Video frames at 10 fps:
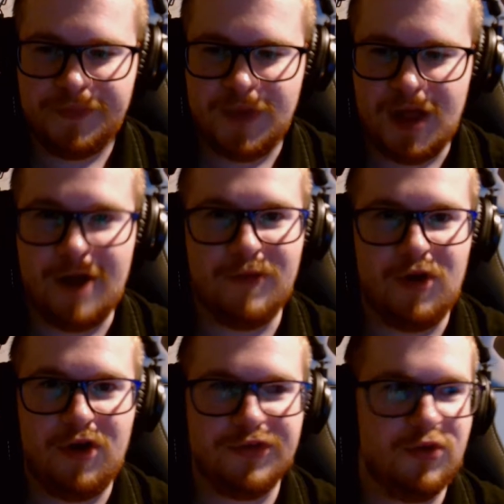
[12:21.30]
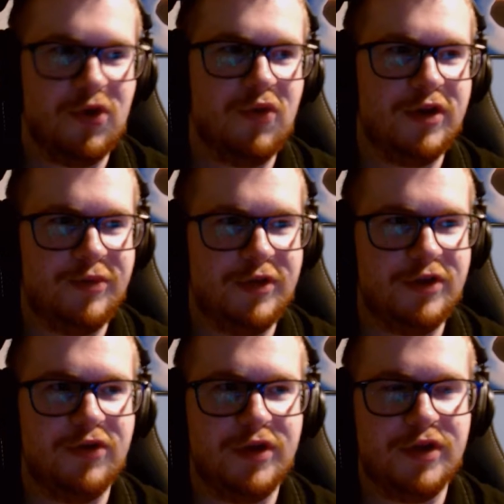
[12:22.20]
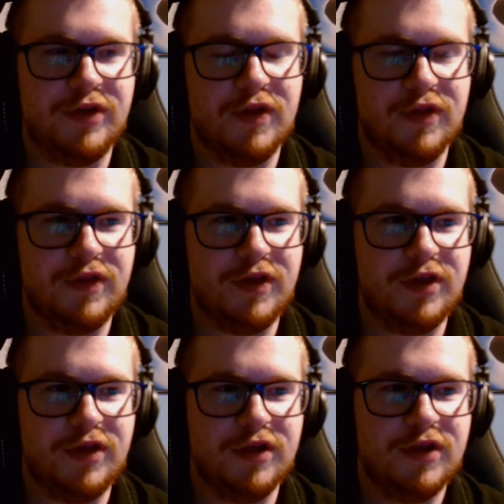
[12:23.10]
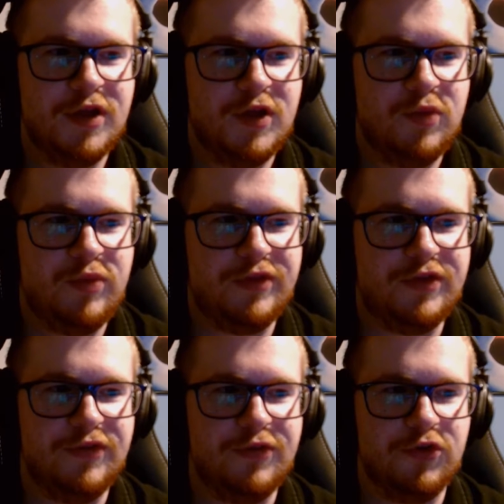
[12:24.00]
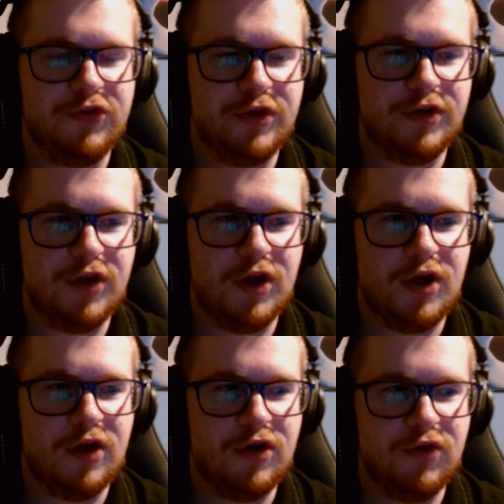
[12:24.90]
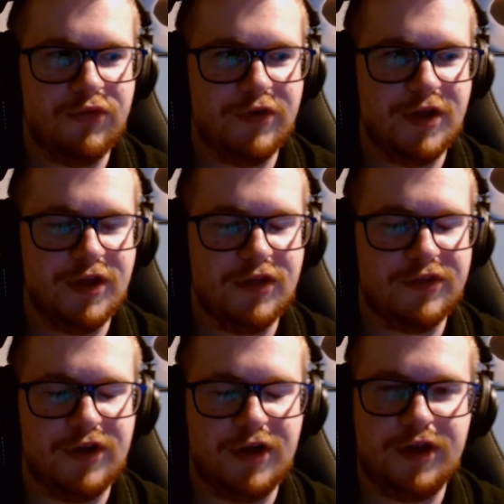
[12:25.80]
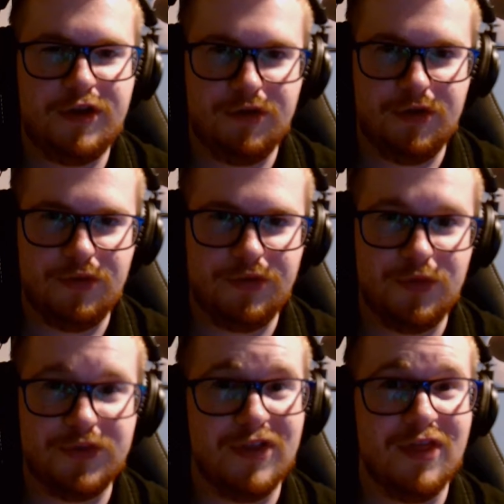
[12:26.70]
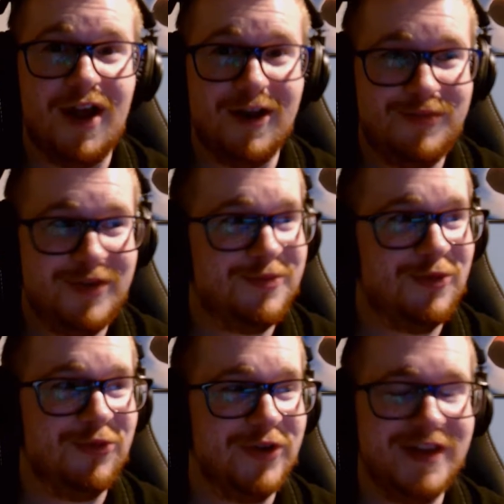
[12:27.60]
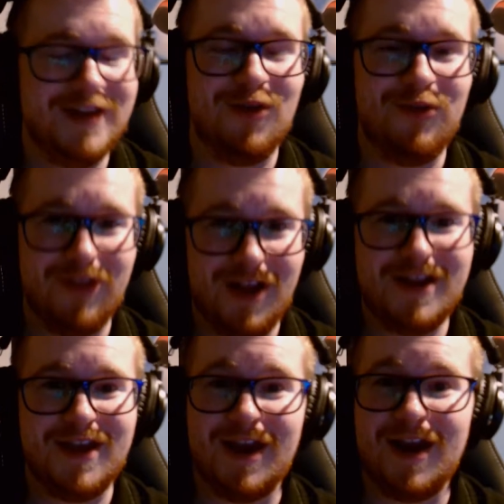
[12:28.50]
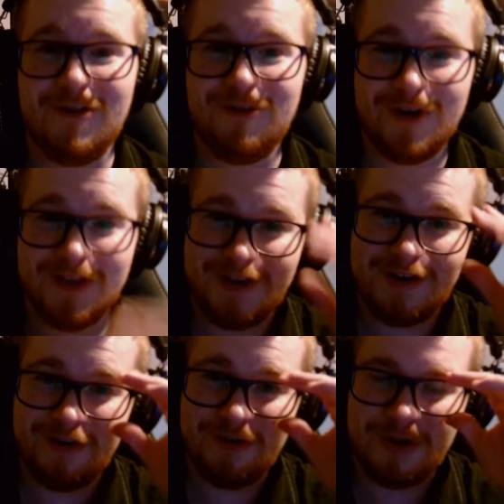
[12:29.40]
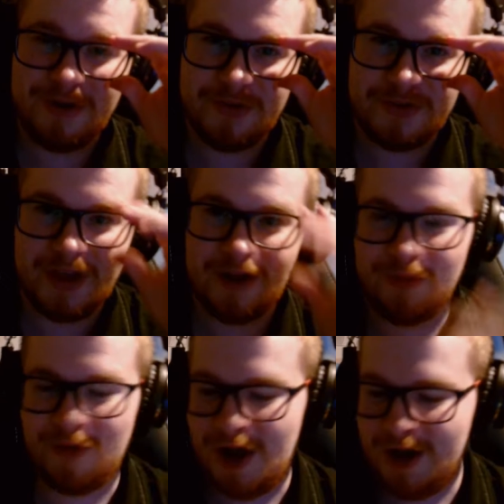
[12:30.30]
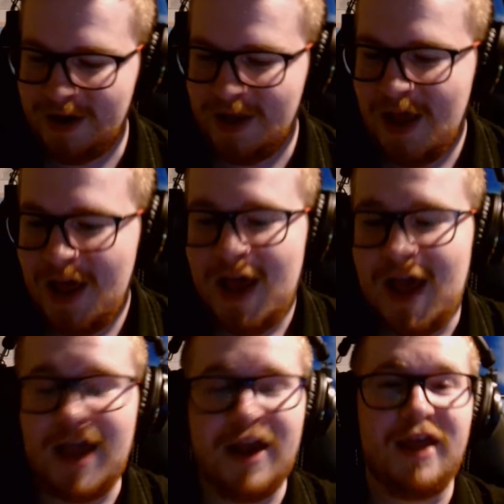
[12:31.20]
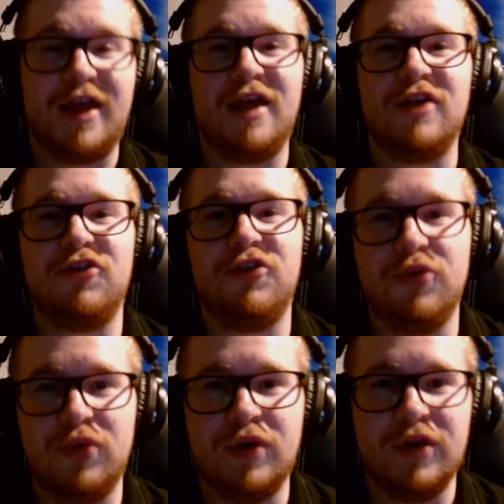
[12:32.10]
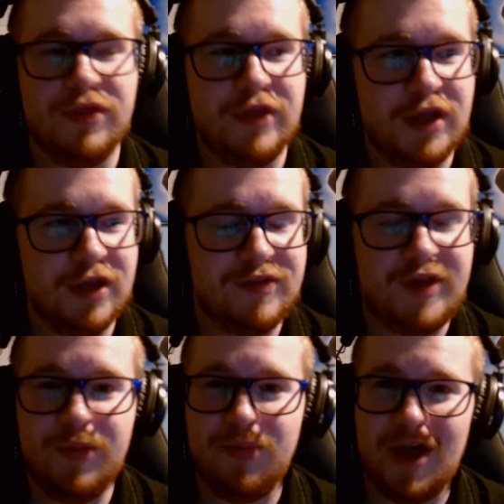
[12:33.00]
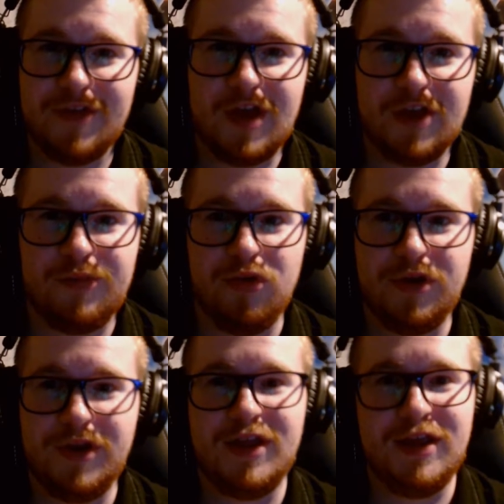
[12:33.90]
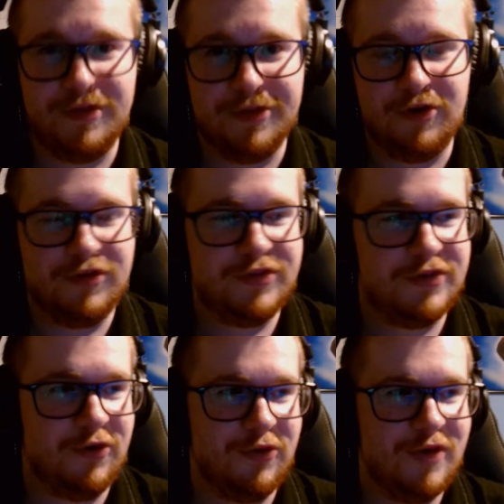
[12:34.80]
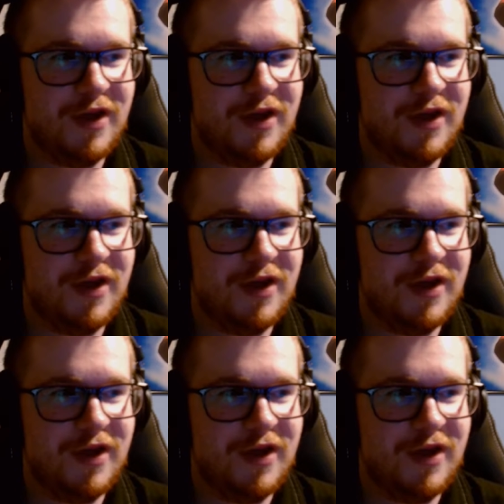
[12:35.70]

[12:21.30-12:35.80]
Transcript: I'm also going to be doing the PC version of Sonic Heroes, which a lot of people really don't like, and I really do understand why. And I can't do the Team Blast exploit either, so